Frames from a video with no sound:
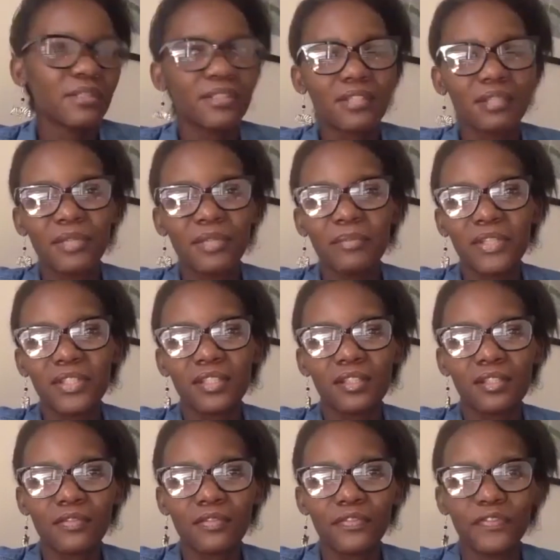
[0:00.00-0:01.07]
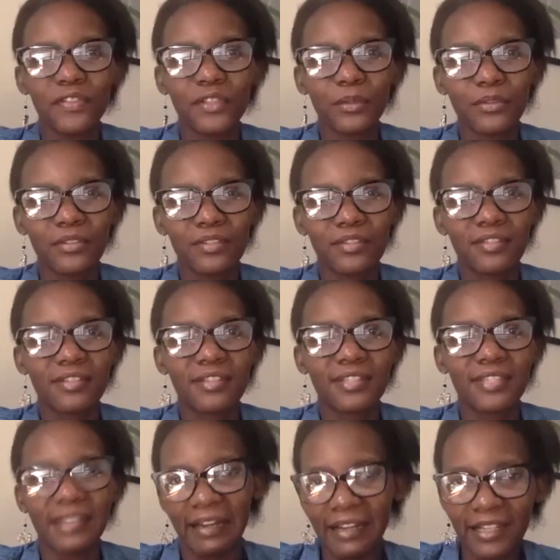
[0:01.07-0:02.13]
Well, sometimes I just feel
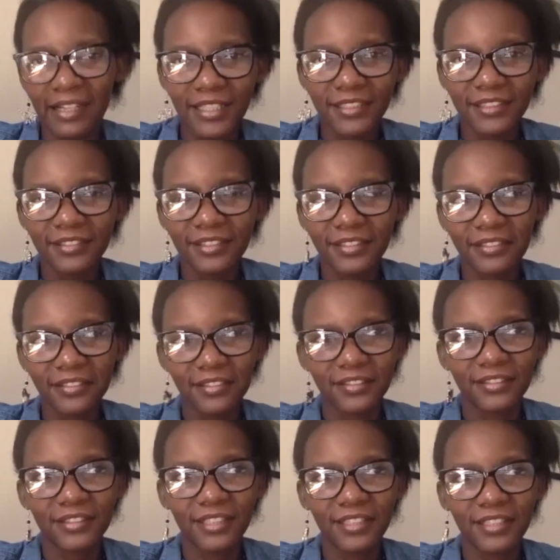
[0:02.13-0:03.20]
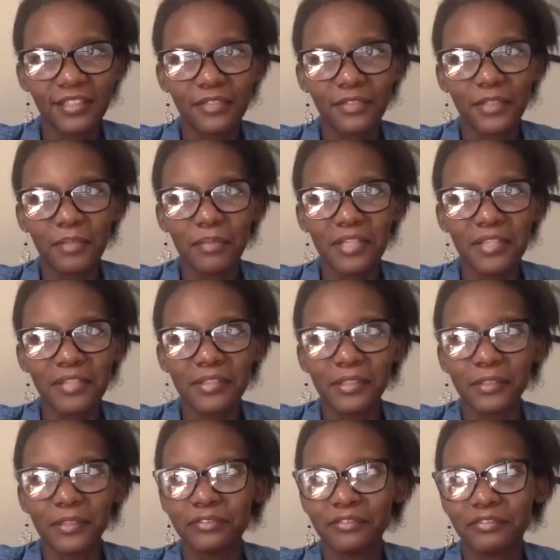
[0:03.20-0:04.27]
sad. I just find
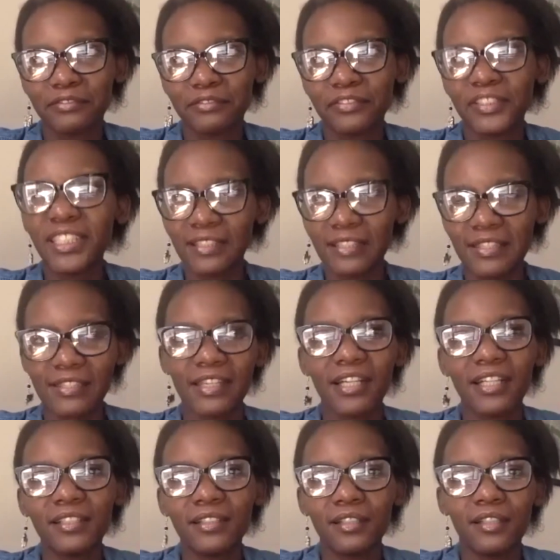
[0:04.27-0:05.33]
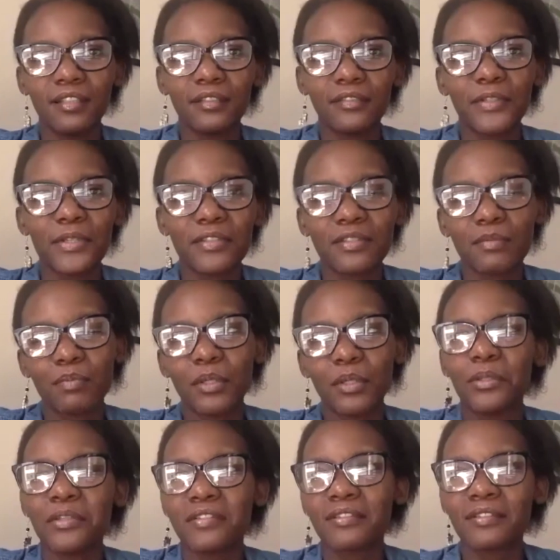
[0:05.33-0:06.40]
myself feeling sad. And of course, it's
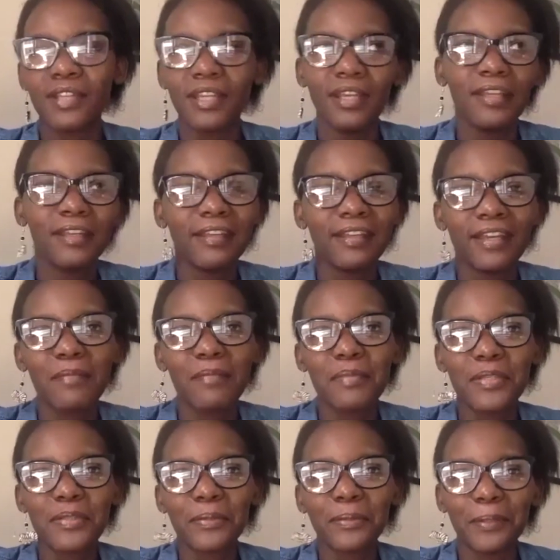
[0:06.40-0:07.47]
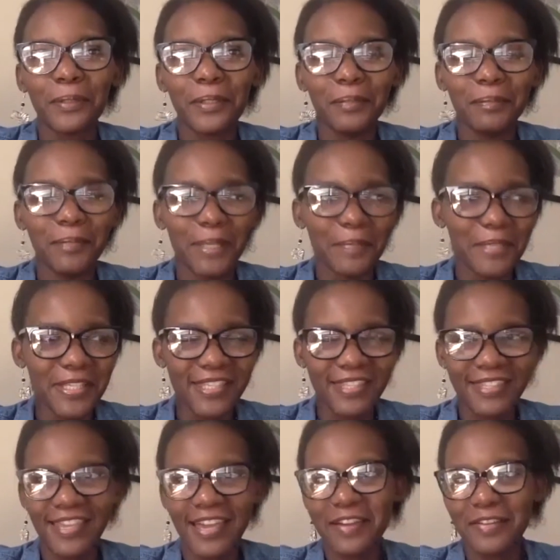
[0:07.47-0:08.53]
because I miss home. I
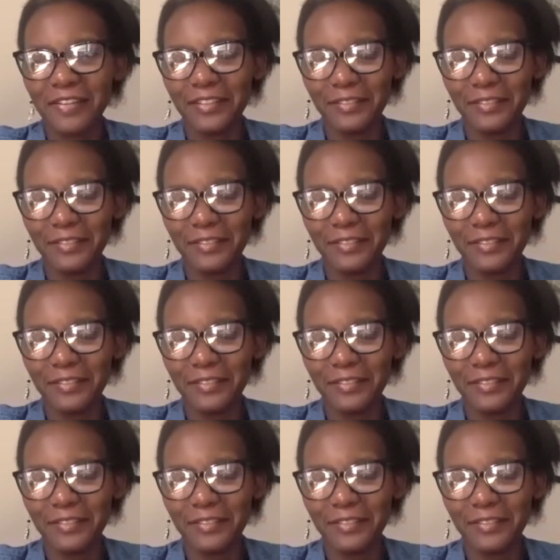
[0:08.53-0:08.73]
miss